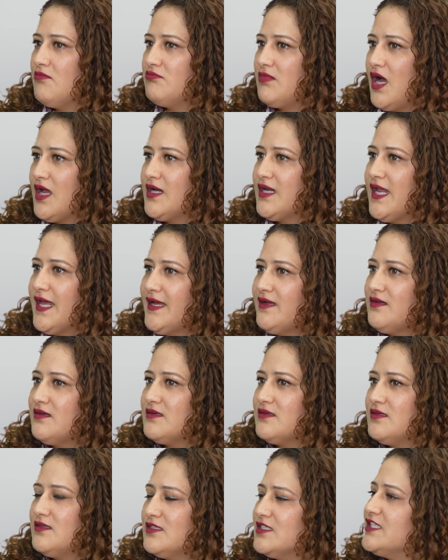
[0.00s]
Unlike
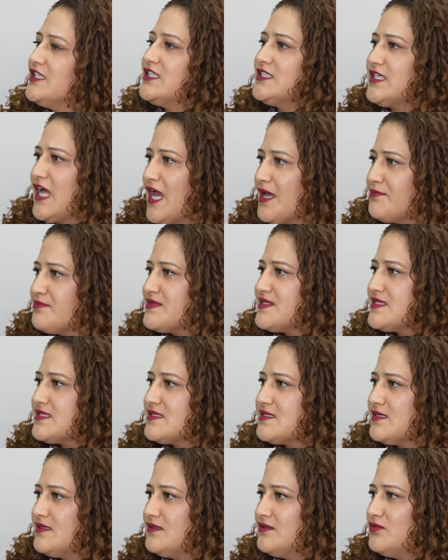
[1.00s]
earlier times,
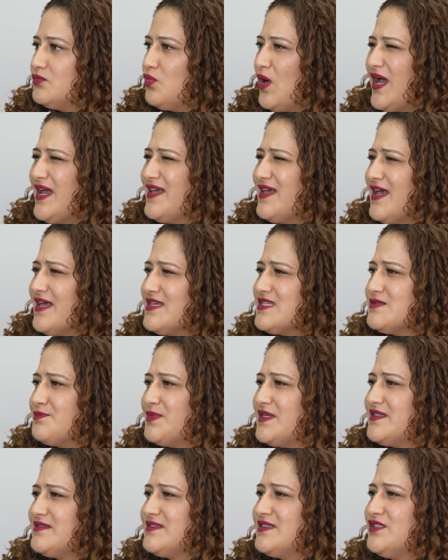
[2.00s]
why has
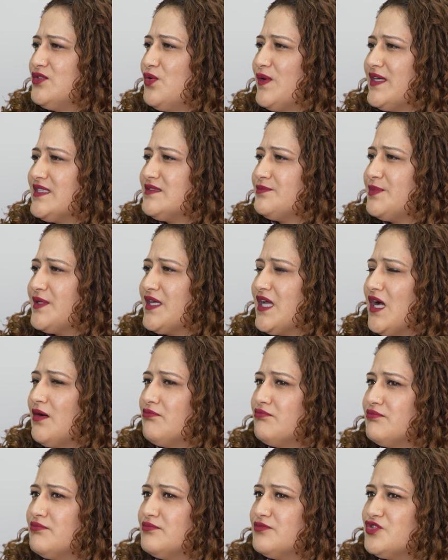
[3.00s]
PCOS
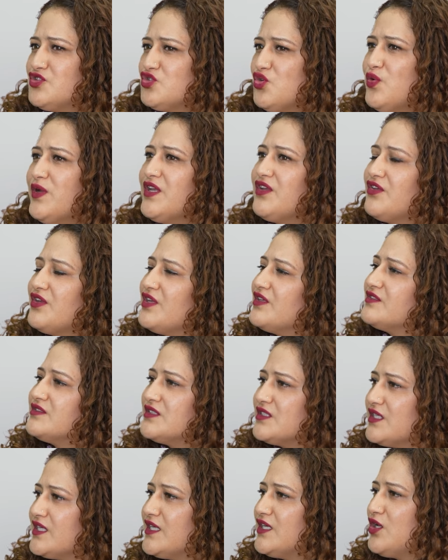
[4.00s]
become so
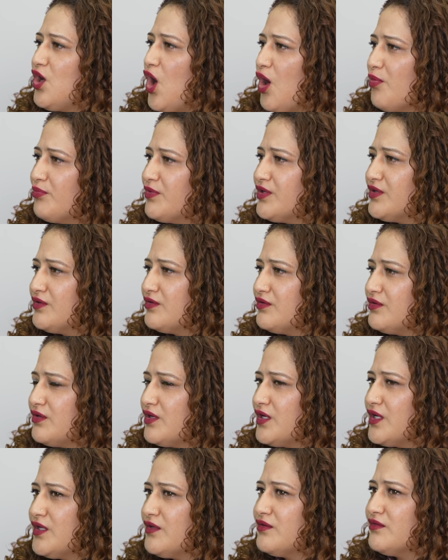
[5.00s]
increasingly common
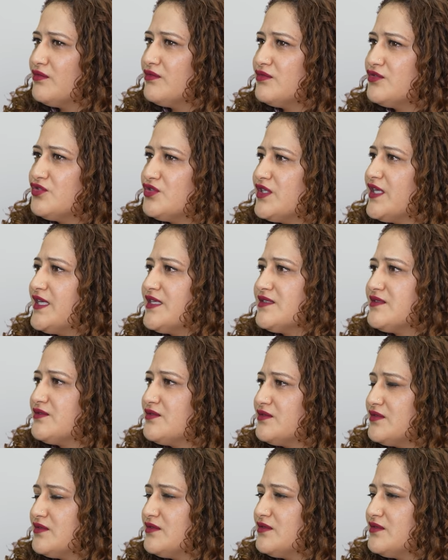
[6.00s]
in today's